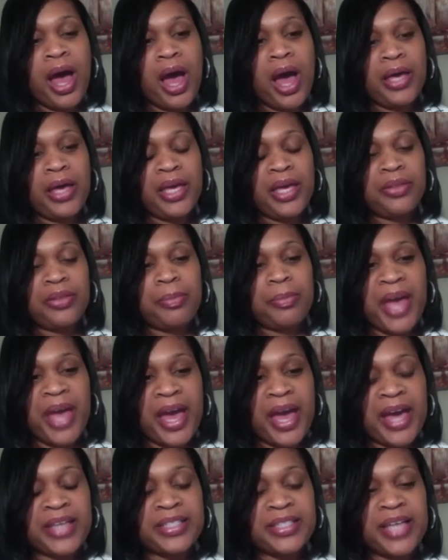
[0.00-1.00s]
in the
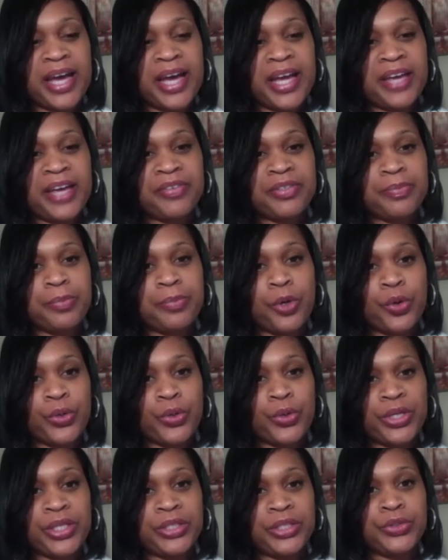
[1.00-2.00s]
past, I have
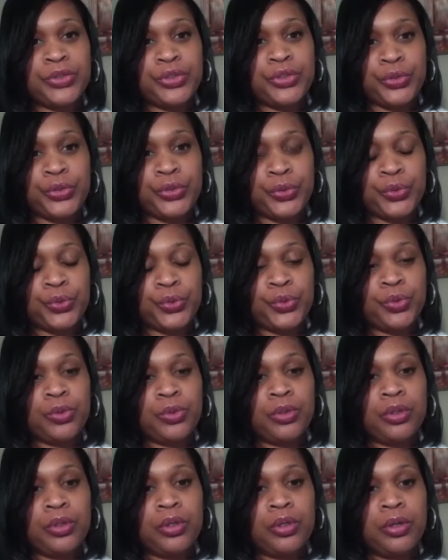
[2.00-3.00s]
spoken to
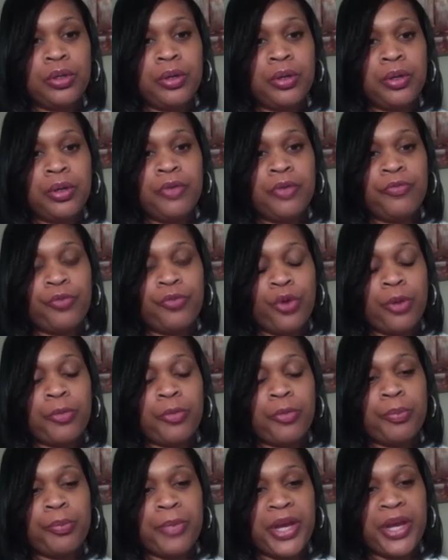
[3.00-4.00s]

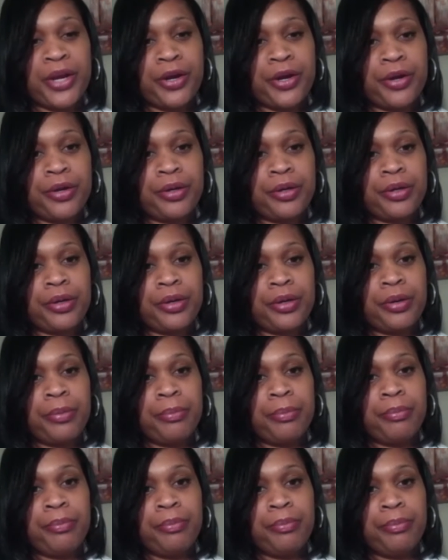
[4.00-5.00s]
former Mayor
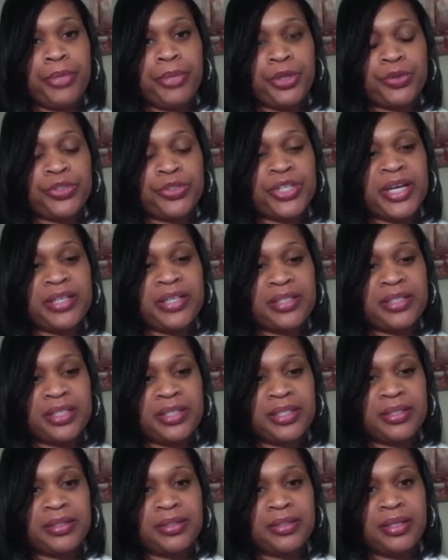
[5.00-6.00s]
Bill
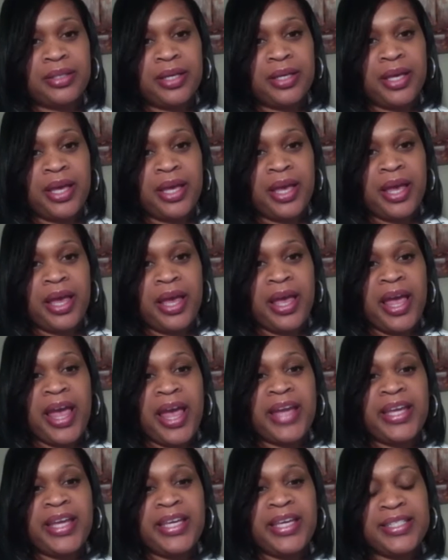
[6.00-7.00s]
Johnson,
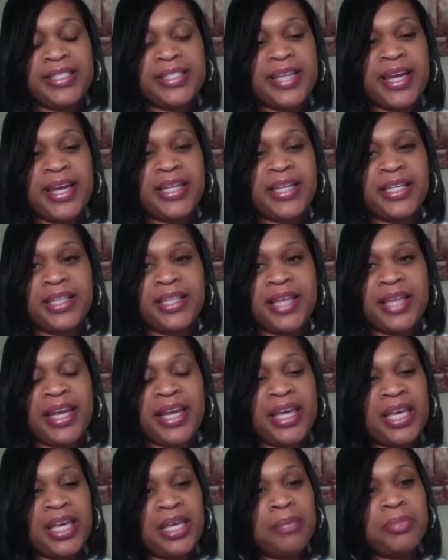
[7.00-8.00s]
and he stated that
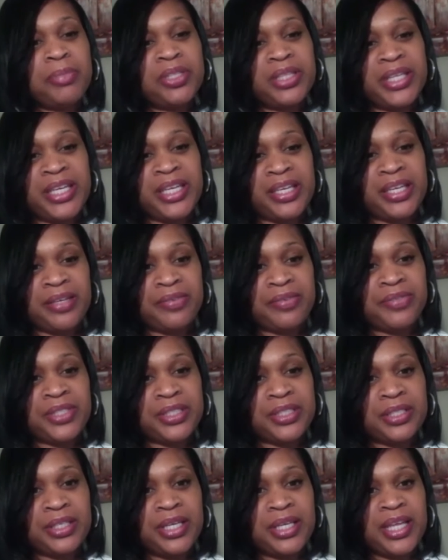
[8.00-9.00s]
he
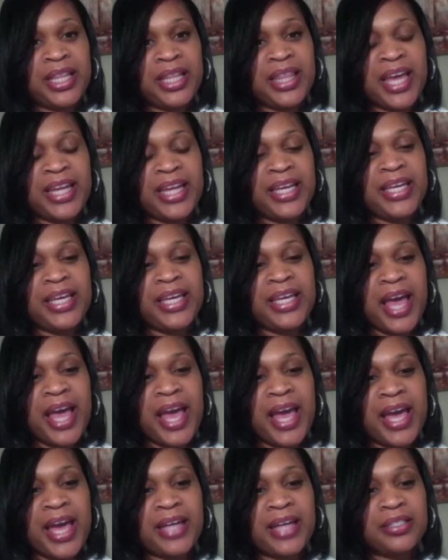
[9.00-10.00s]
believes that he
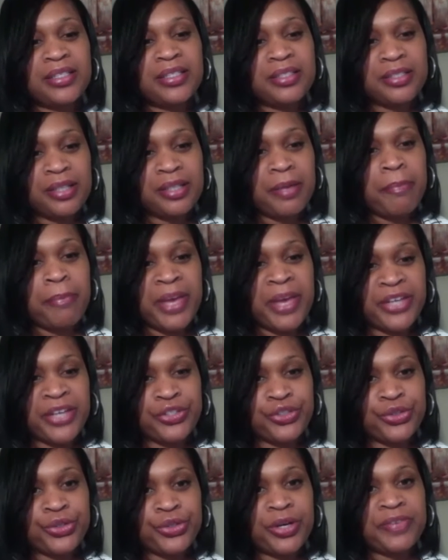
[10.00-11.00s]
had some
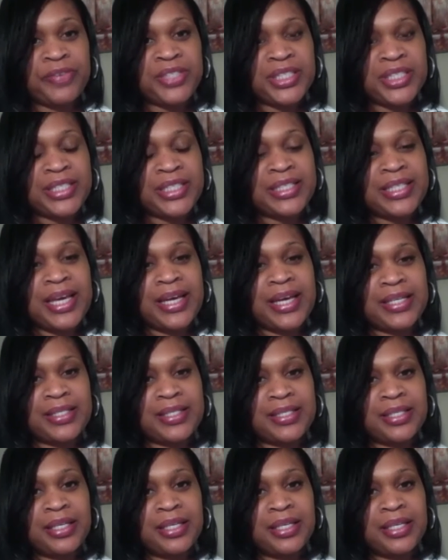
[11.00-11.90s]
measure of success.